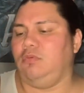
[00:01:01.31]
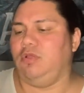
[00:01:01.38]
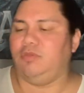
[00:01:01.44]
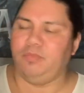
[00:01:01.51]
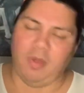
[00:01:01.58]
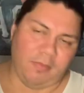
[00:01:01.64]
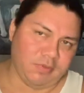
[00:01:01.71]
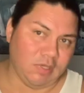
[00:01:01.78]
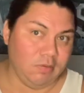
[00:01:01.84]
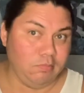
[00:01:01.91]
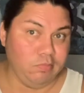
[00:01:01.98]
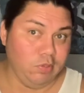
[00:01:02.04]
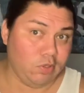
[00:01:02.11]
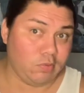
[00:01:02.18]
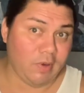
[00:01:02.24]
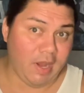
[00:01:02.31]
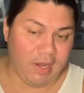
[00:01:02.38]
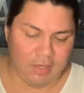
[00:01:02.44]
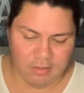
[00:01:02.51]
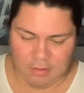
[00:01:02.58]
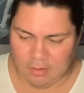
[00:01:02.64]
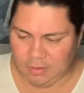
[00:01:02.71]
with pumpkin puree.
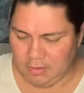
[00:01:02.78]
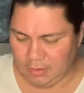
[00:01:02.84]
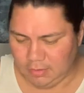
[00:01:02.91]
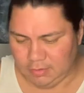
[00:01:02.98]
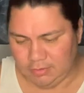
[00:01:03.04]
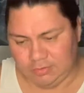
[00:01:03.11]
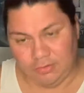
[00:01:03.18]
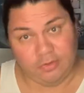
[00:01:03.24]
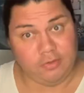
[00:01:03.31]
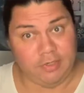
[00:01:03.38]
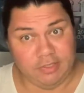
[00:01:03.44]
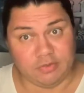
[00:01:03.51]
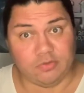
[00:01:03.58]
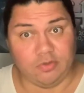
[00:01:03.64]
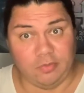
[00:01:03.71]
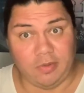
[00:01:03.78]
So there is real